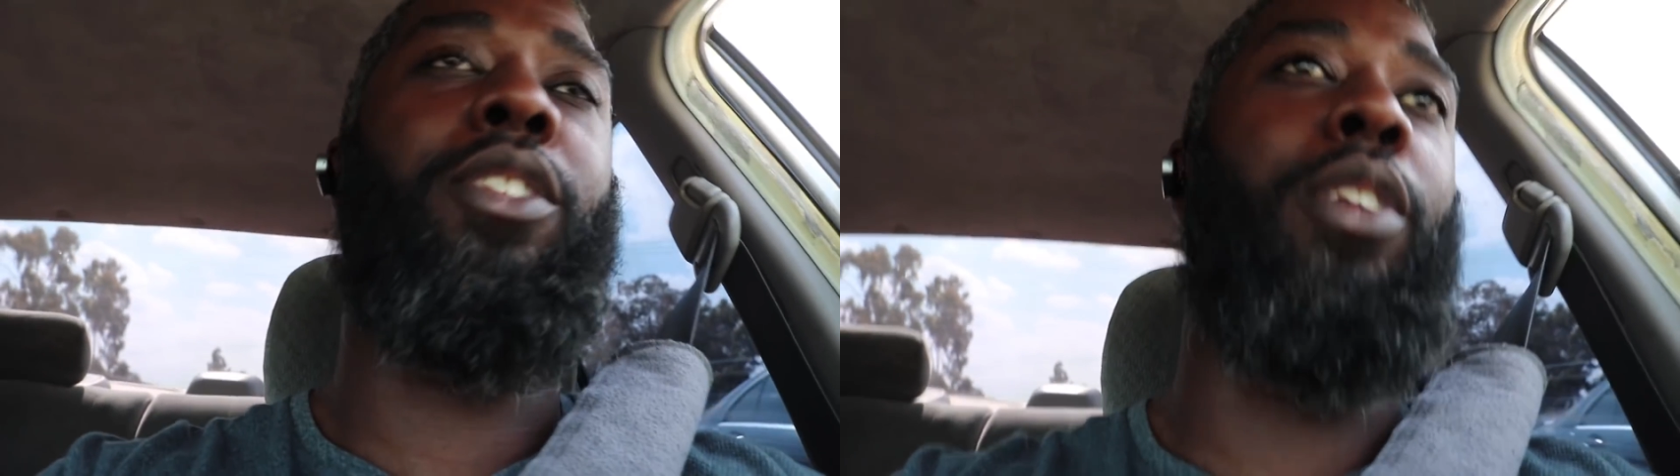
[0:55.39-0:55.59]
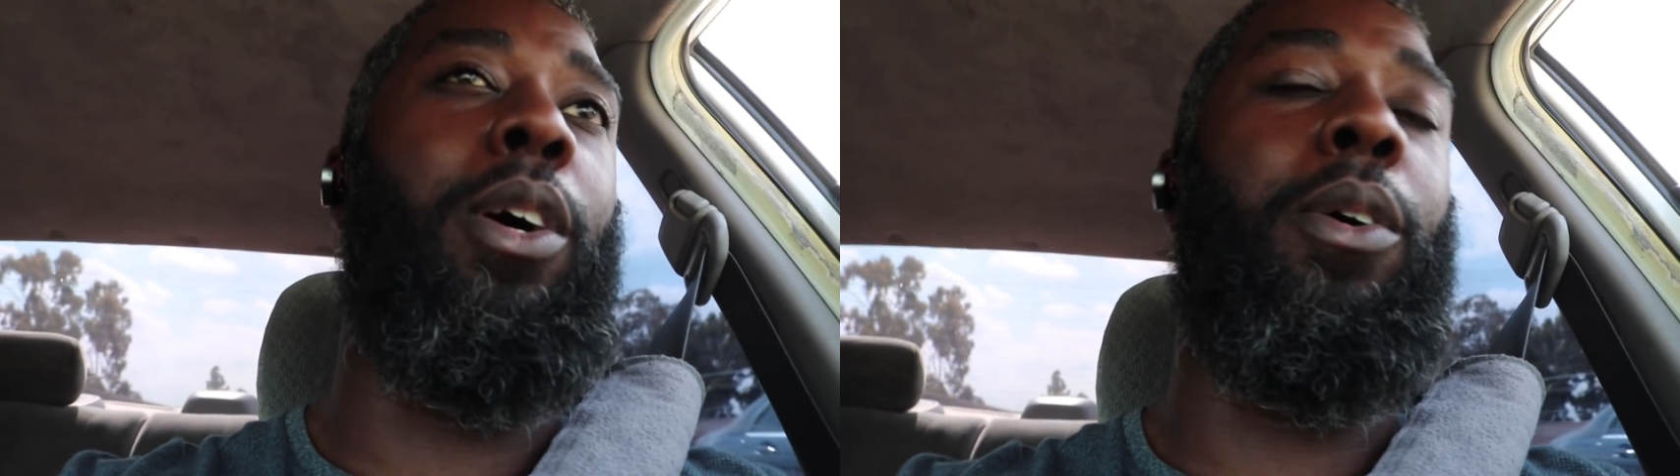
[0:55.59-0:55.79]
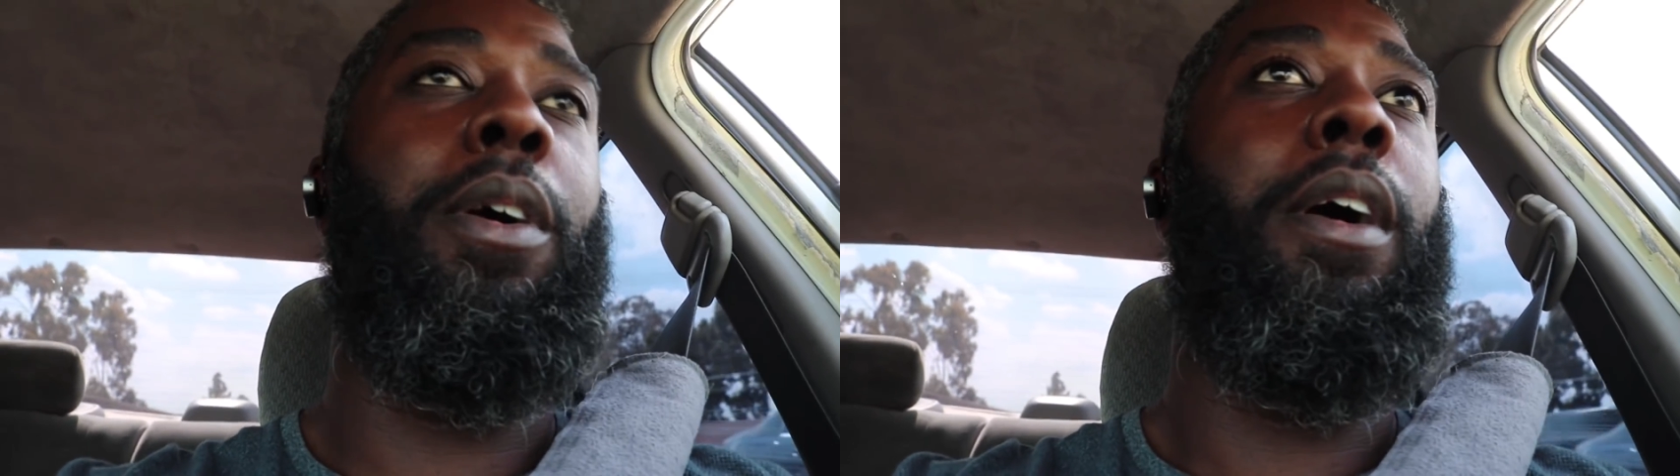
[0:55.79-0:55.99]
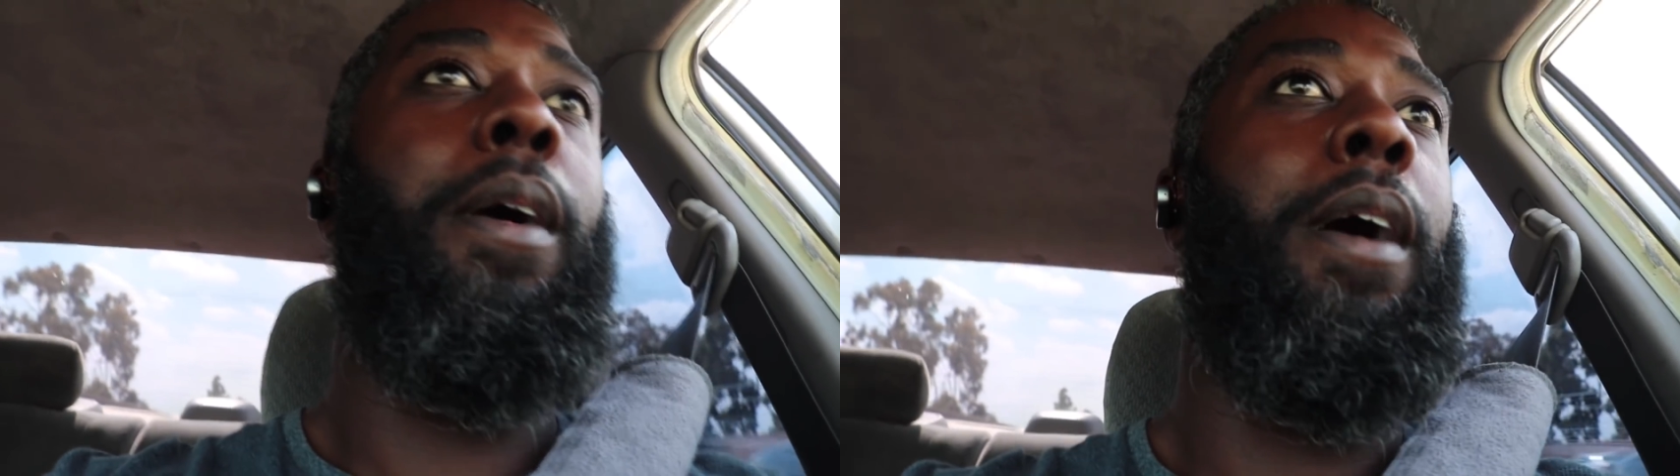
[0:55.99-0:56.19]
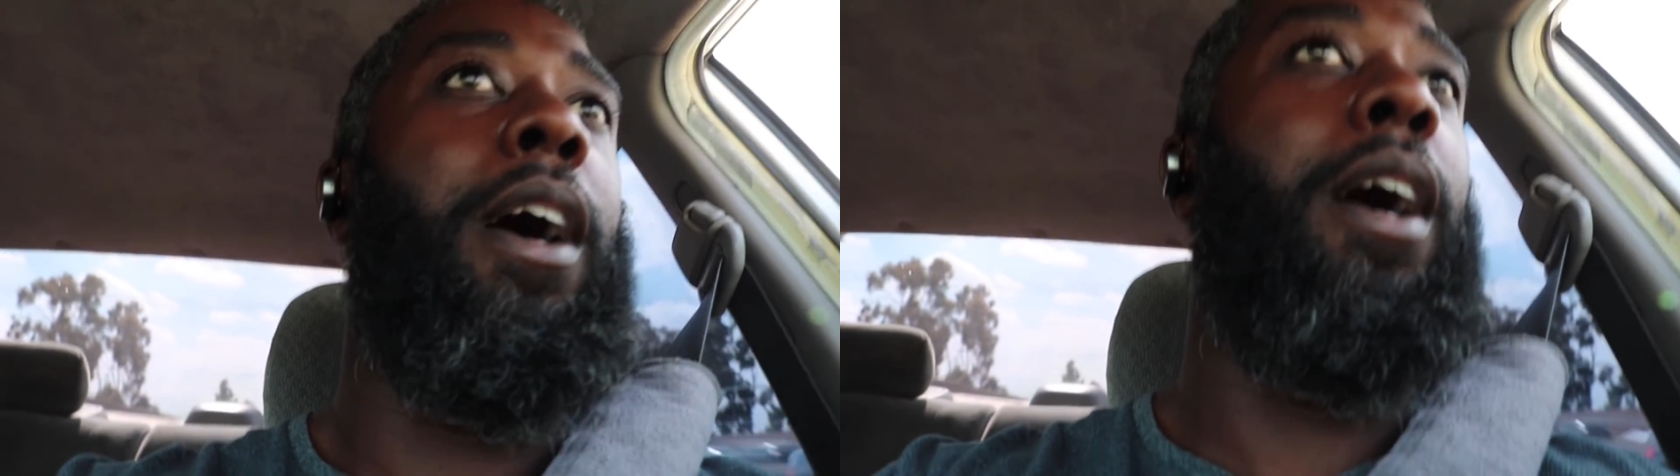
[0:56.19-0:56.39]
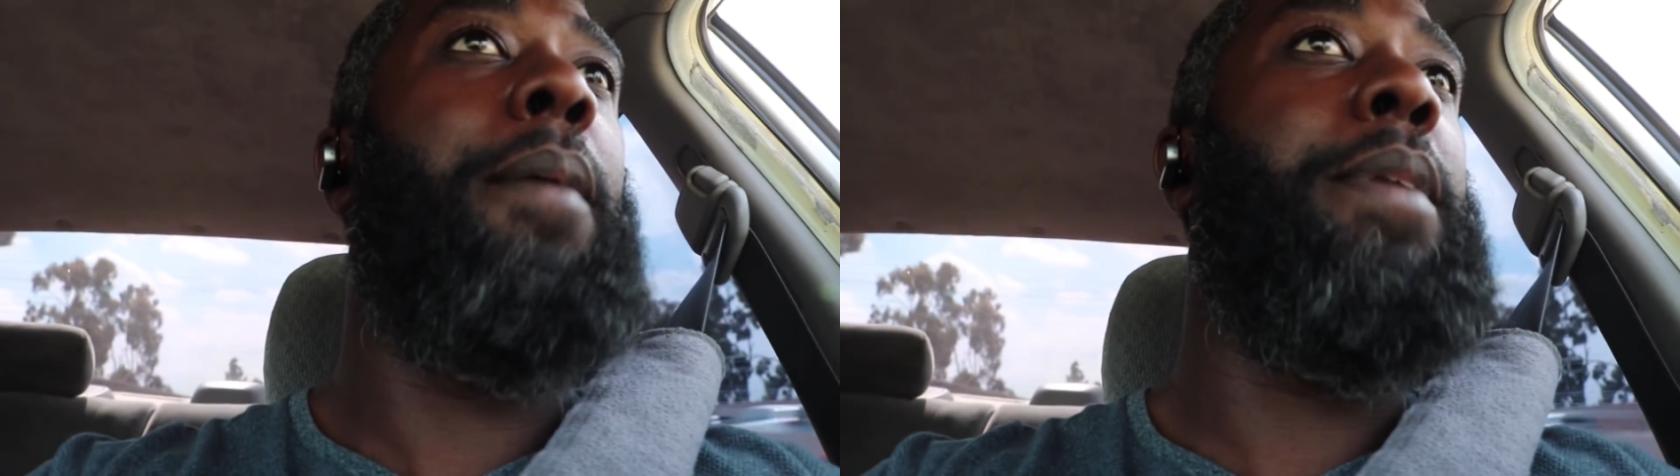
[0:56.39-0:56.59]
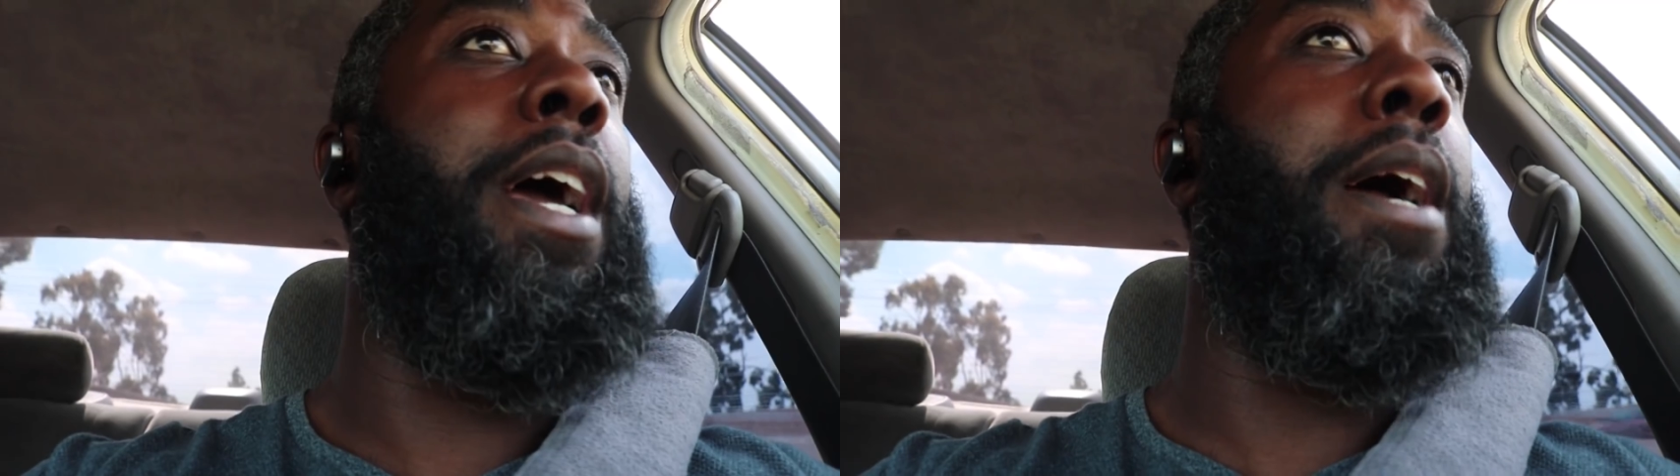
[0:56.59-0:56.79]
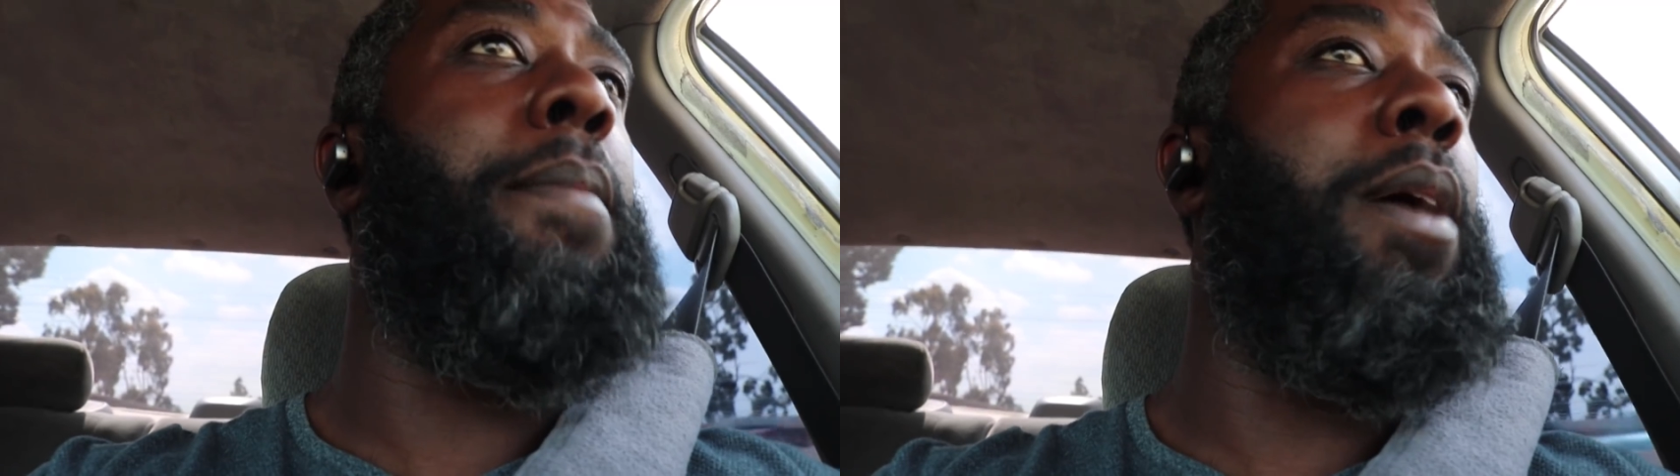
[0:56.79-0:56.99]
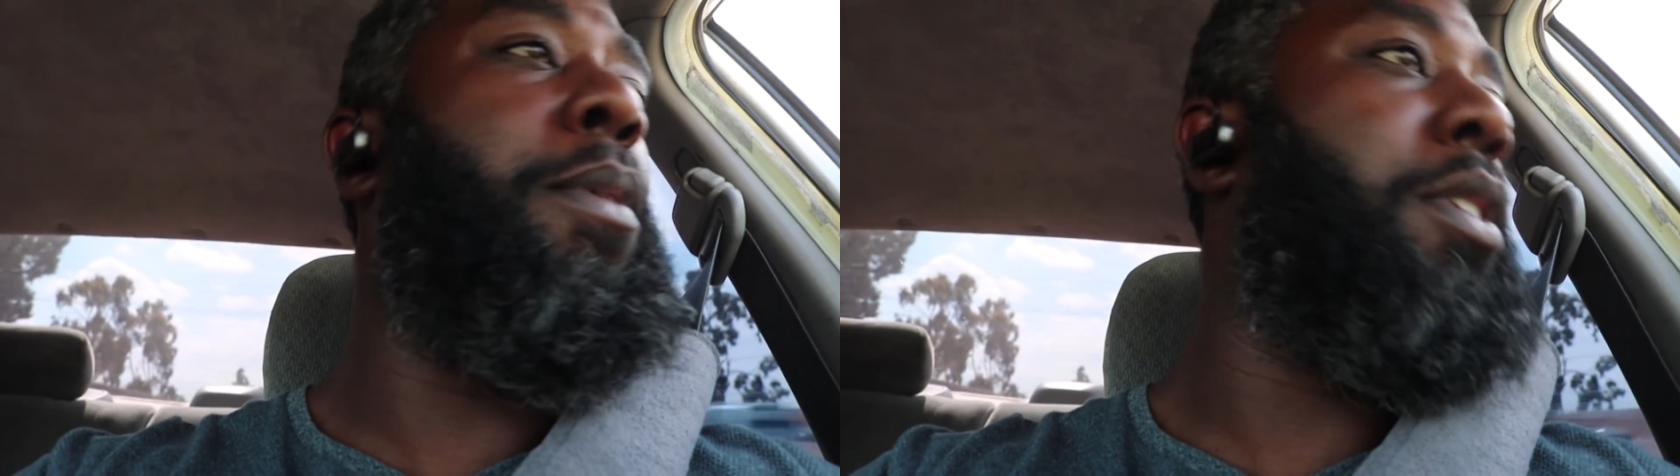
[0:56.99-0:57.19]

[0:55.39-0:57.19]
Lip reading: So yeah, man,